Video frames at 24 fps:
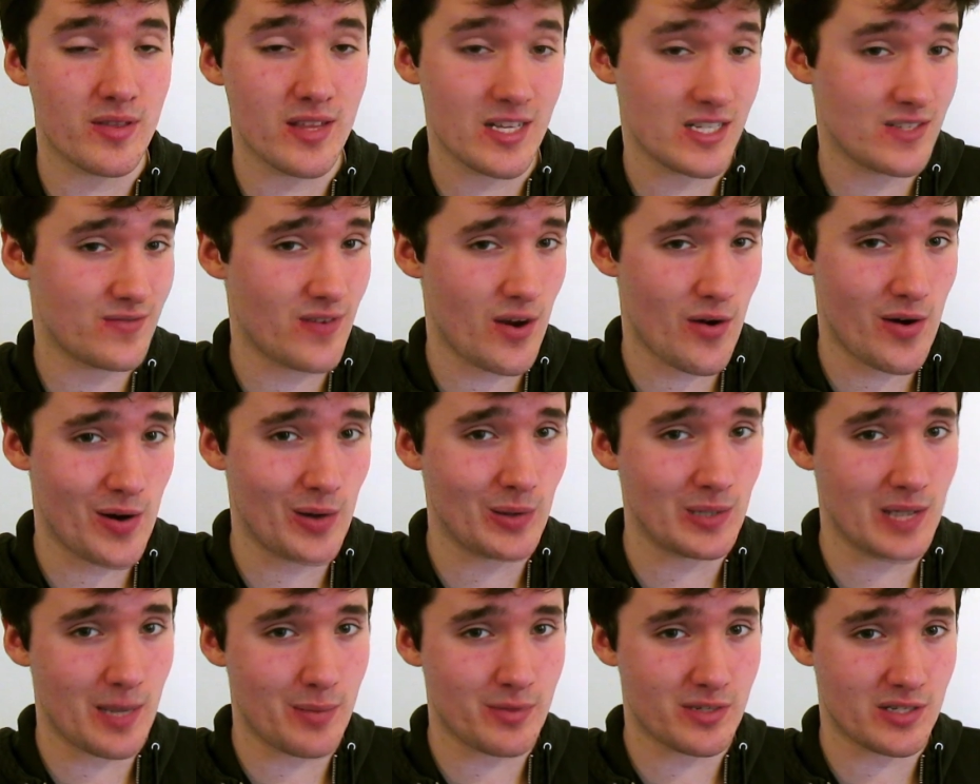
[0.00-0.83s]
this very
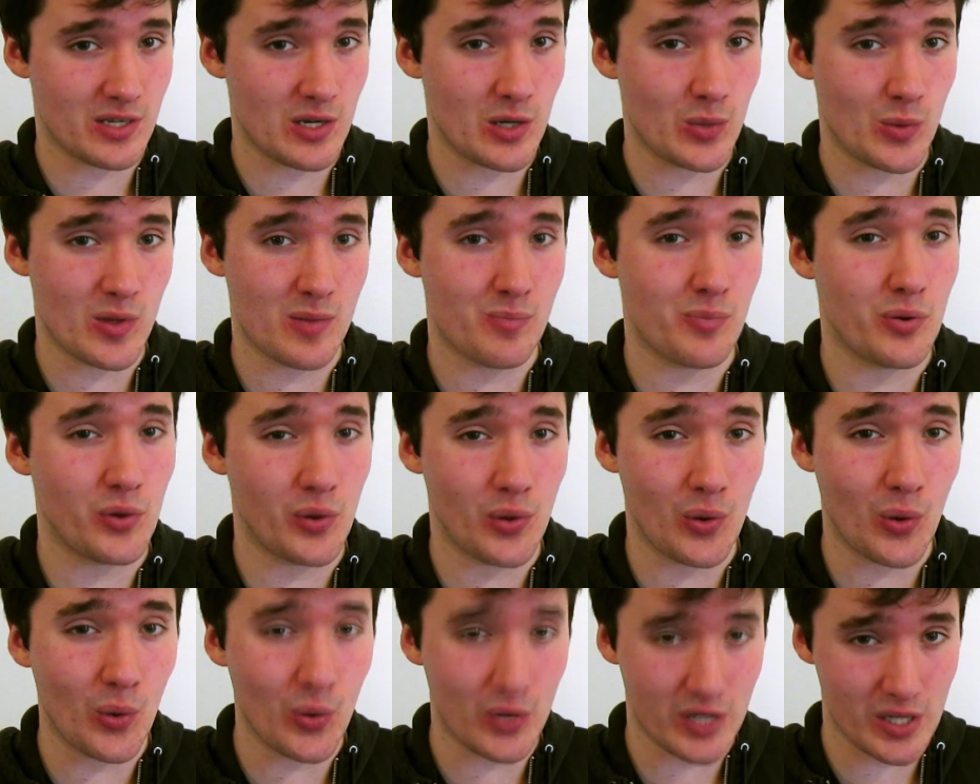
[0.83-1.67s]
old episode with
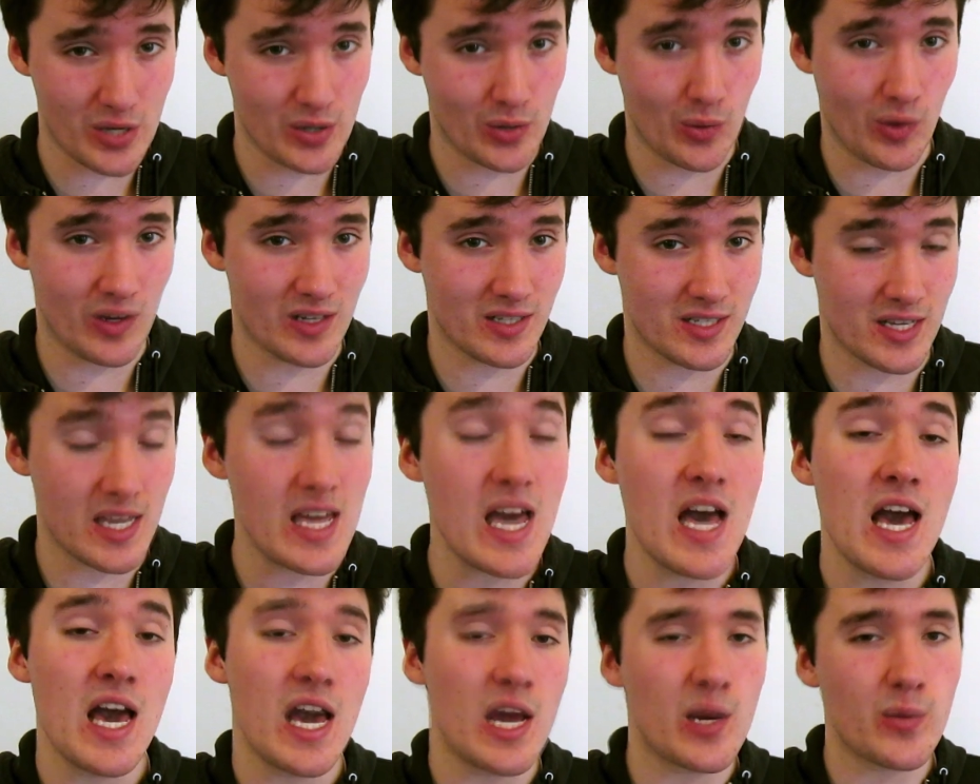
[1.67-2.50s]
poor audio quality,
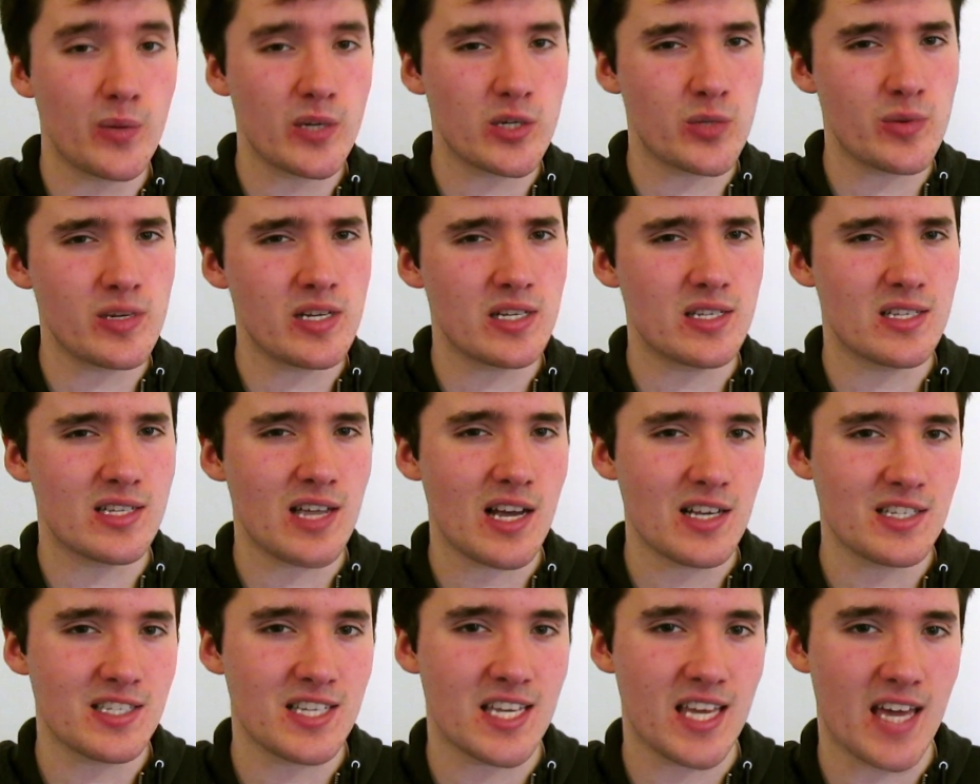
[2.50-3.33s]
in which we
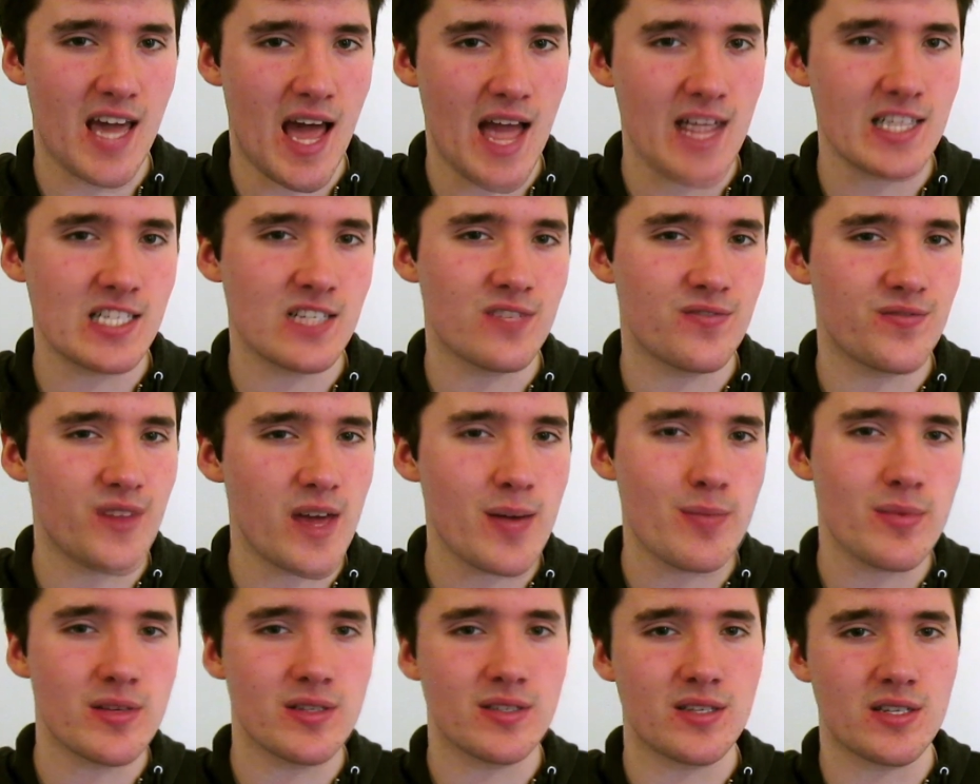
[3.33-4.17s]
discussed Kant's
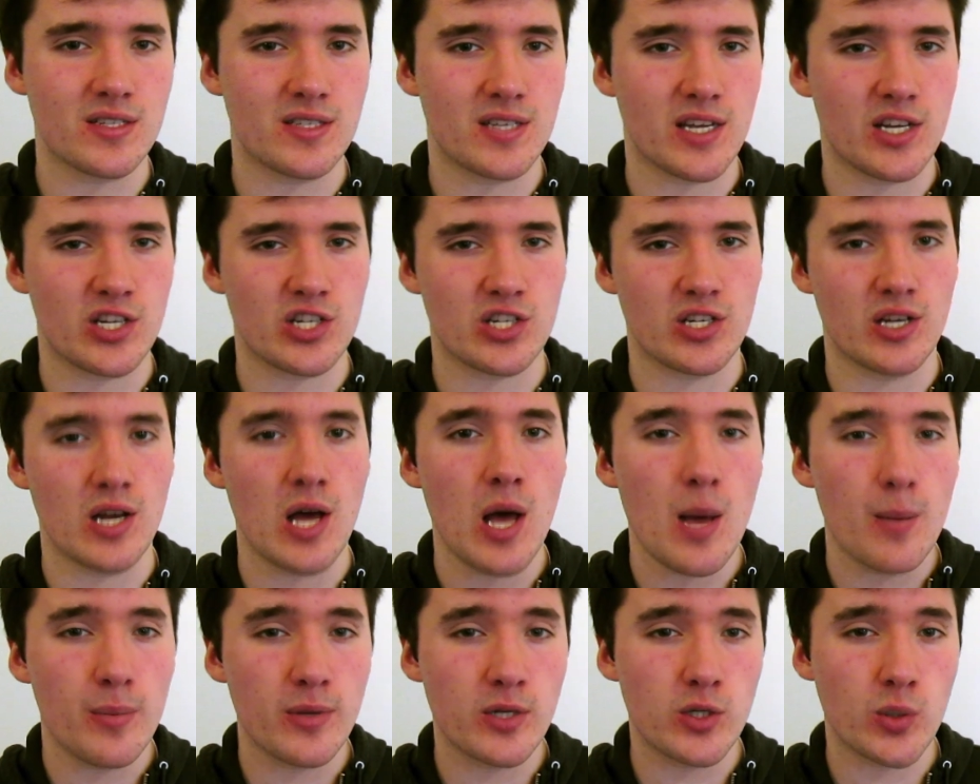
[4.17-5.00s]
famous distinction
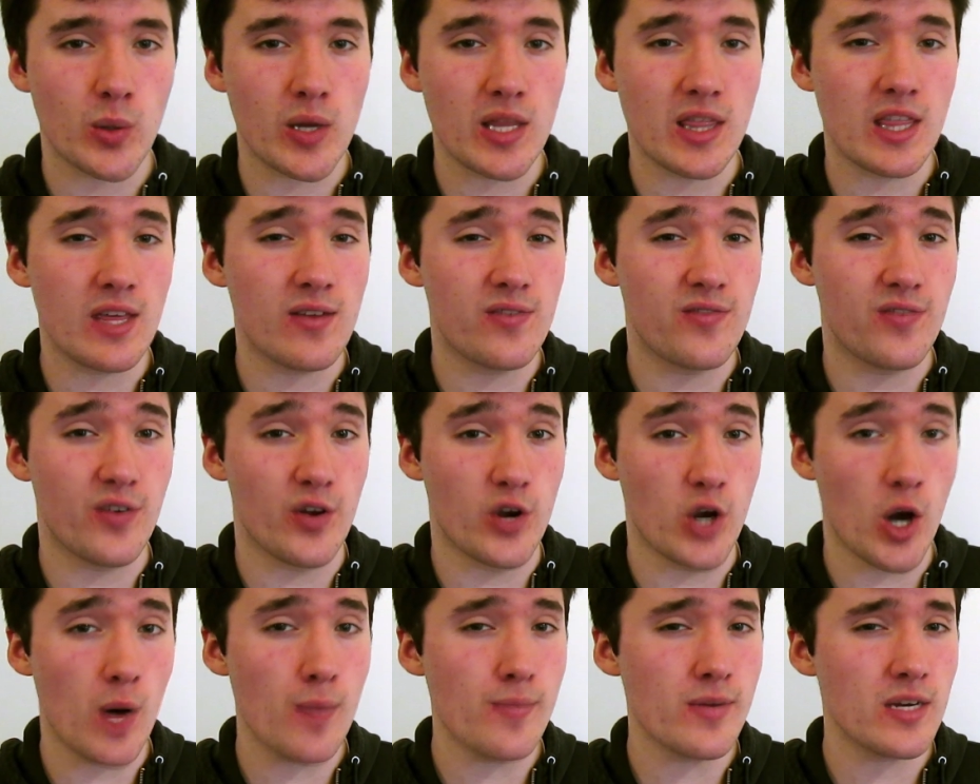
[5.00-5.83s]
between the
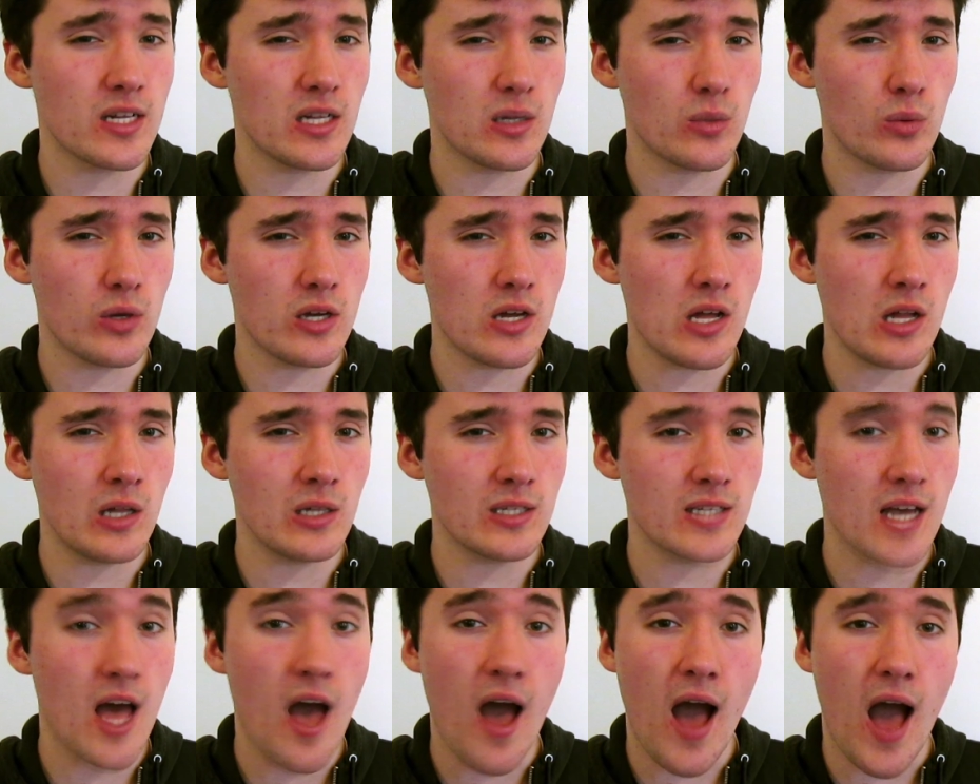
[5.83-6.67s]
phenomenal
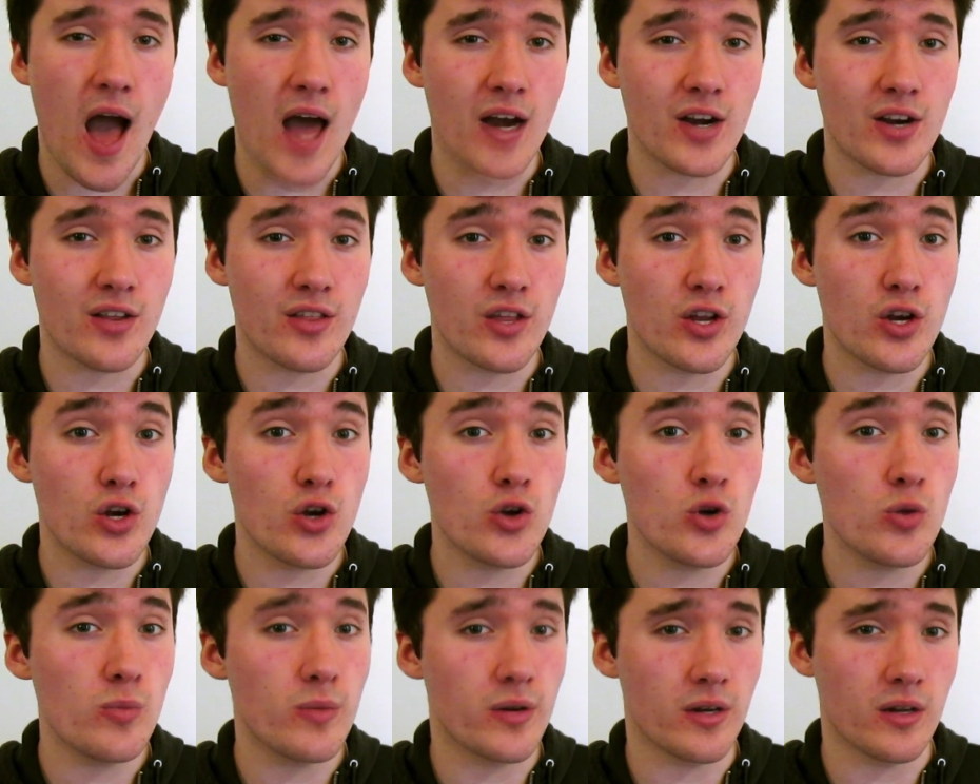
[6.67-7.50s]
world and the
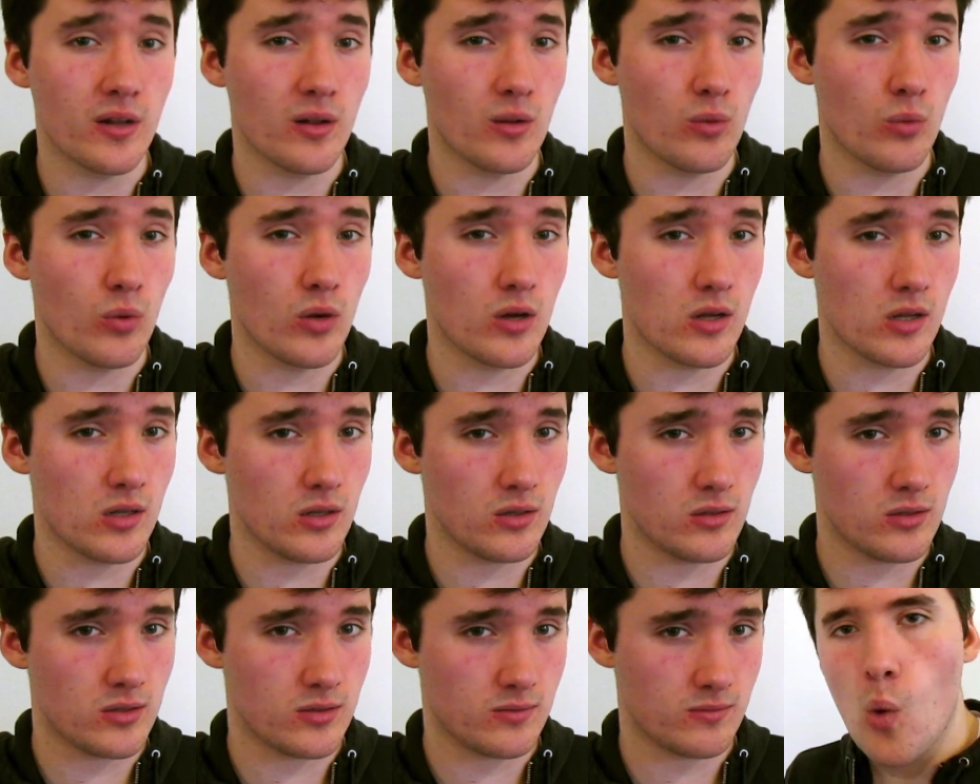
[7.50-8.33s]
noumenal
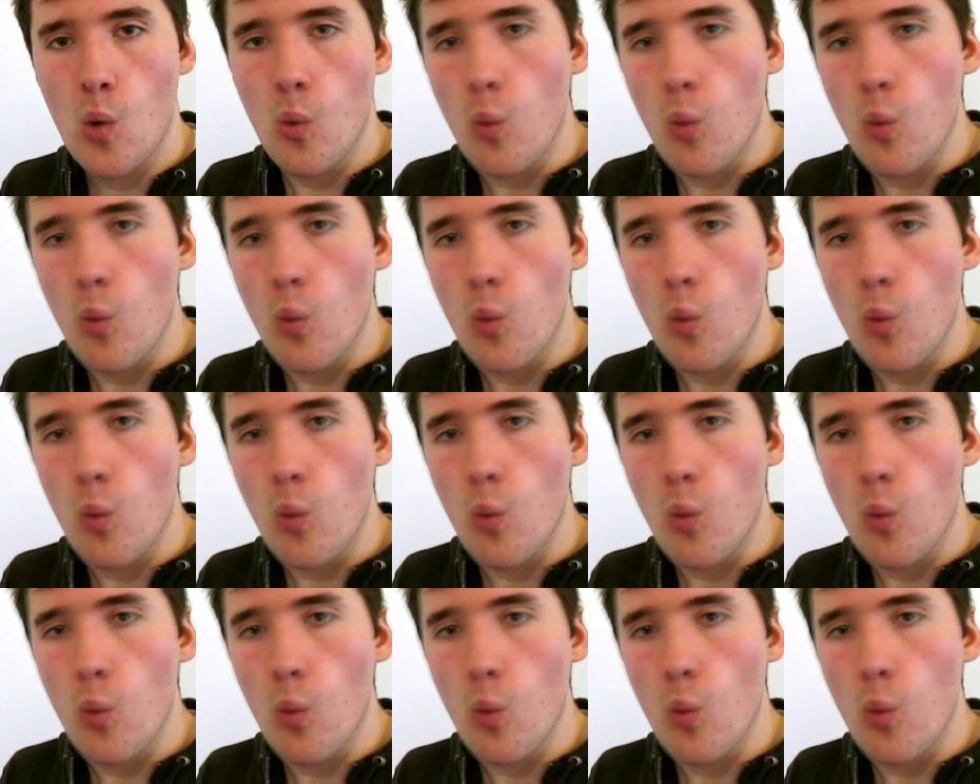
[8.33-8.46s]
world.